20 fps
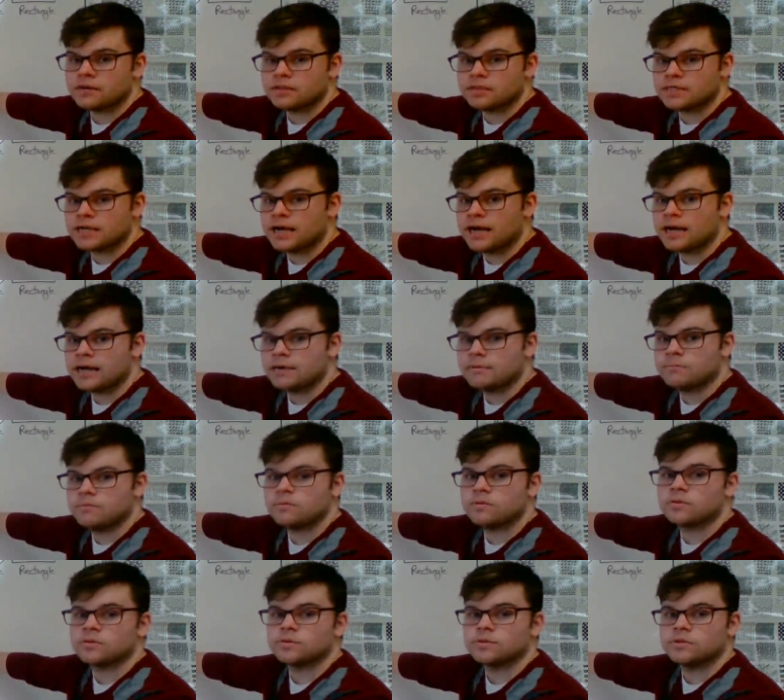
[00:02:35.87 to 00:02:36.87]
Again,
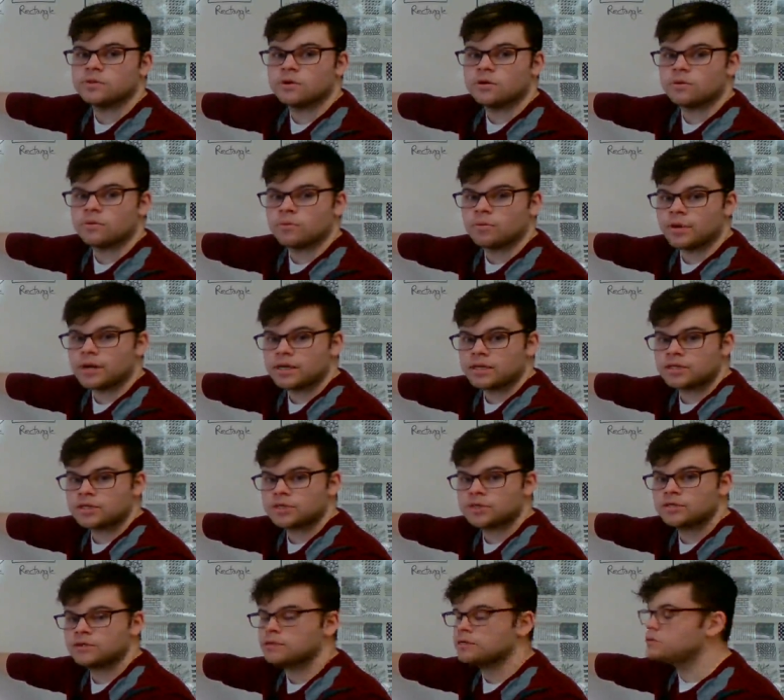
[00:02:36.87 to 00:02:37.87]
take your time.
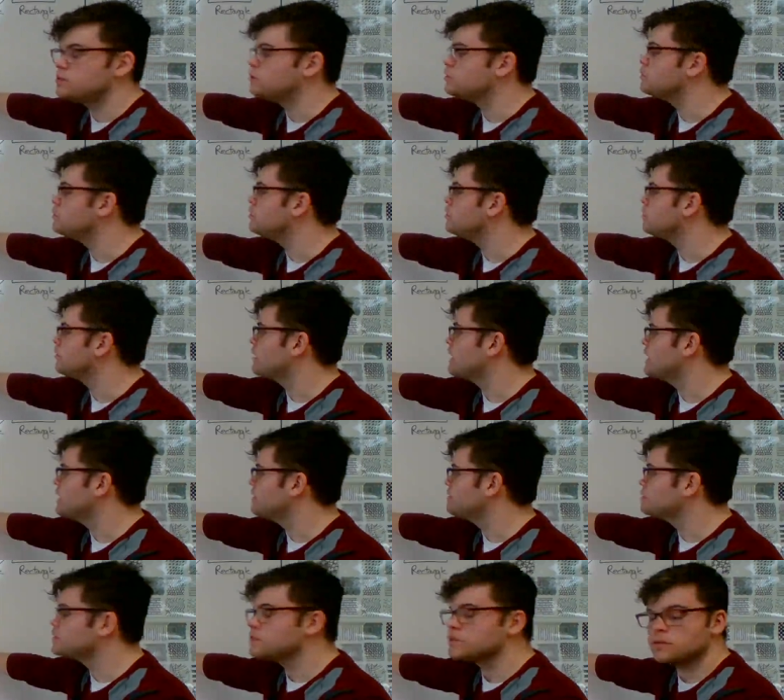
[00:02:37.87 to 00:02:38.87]
There's no
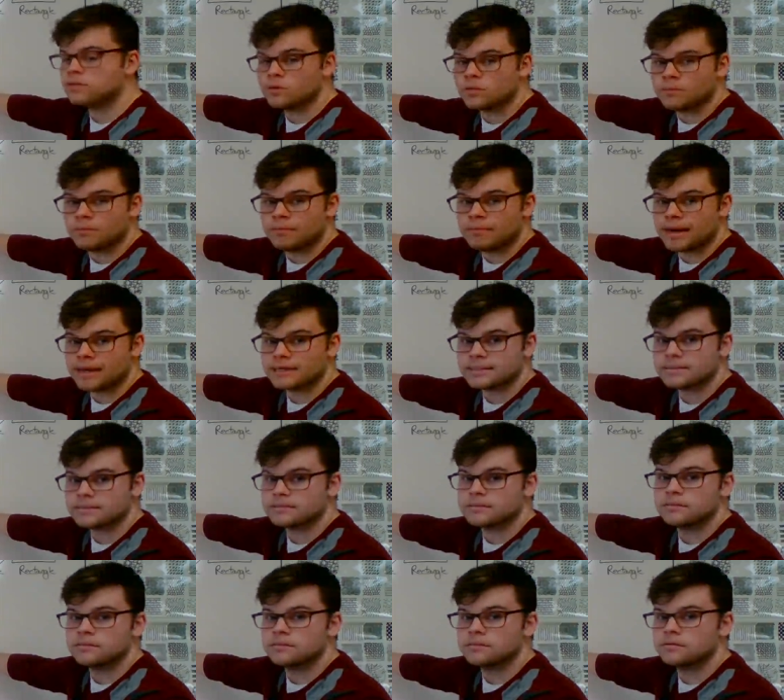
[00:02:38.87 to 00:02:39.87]
rush. Do your
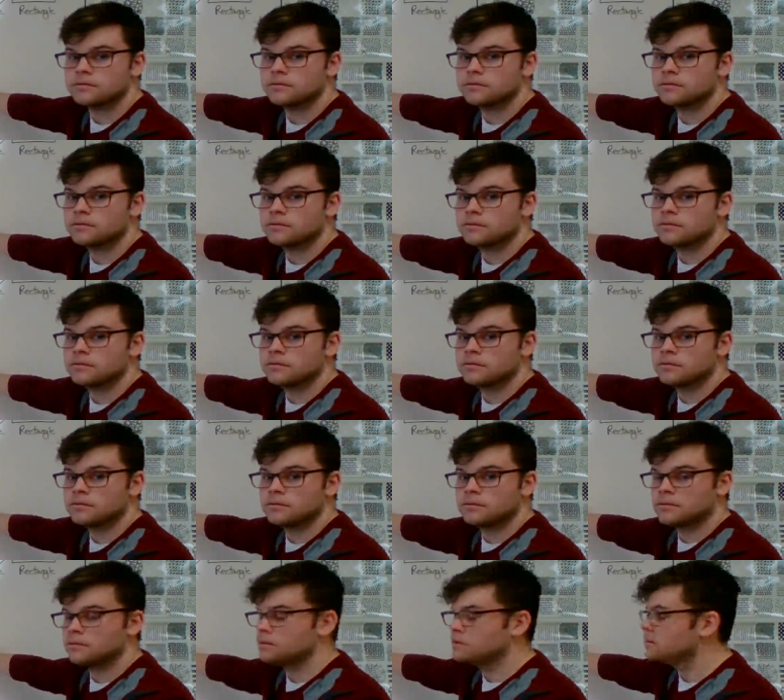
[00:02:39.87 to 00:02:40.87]
absolute
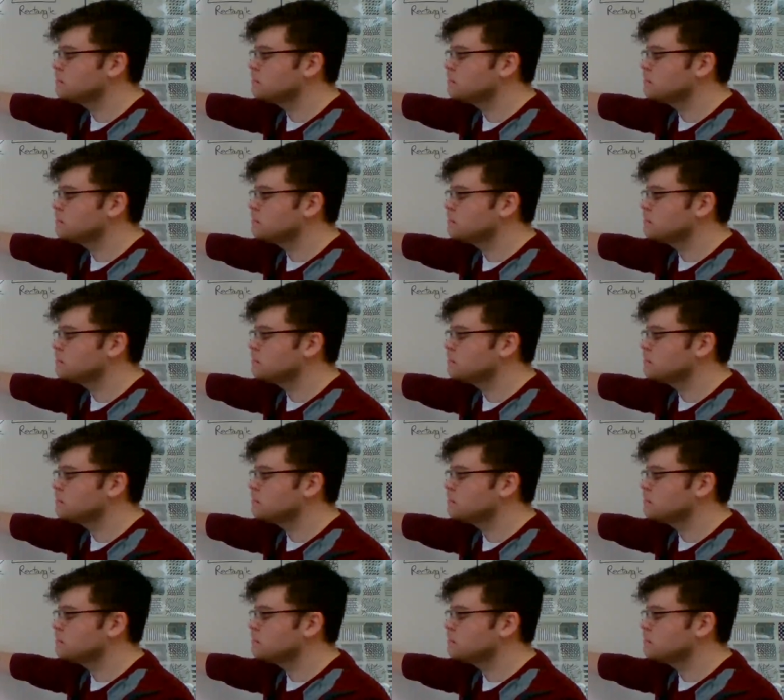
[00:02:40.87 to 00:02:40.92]
best.